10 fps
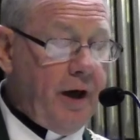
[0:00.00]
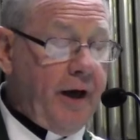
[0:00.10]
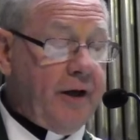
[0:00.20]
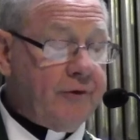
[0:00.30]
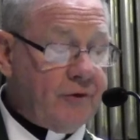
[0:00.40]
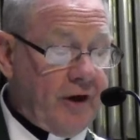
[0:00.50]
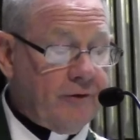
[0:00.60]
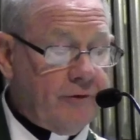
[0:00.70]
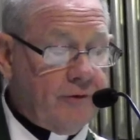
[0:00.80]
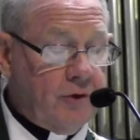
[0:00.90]
and he
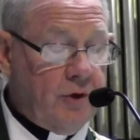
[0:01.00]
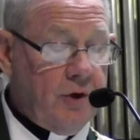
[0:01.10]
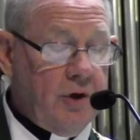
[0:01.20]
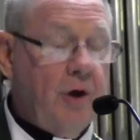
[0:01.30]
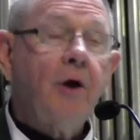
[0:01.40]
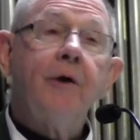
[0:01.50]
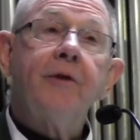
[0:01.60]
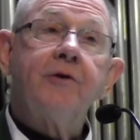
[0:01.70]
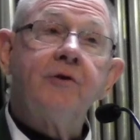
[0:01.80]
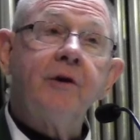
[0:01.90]
sensed
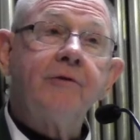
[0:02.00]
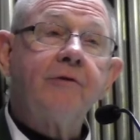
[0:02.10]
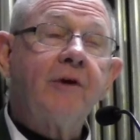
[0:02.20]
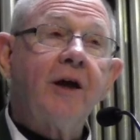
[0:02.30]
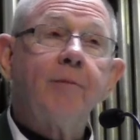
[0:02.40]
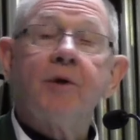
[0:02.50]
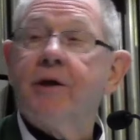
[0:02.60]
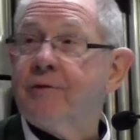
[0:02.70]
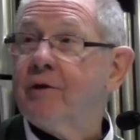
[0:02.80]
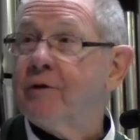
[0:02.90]
that Jesus had a
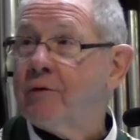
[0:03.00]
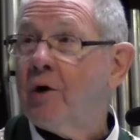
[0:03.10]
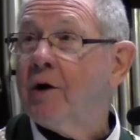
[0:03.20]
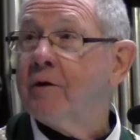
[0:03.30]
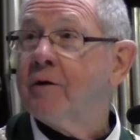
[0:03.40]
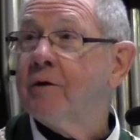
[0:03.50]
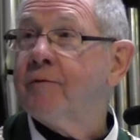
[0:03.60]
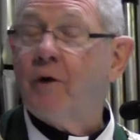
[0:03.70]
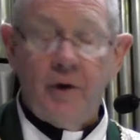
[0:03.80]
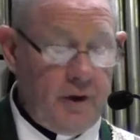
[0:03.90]
place in his
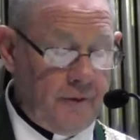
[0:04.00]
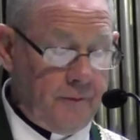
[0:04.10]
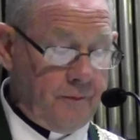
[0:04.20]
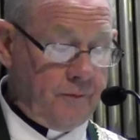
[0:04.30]
heart for him.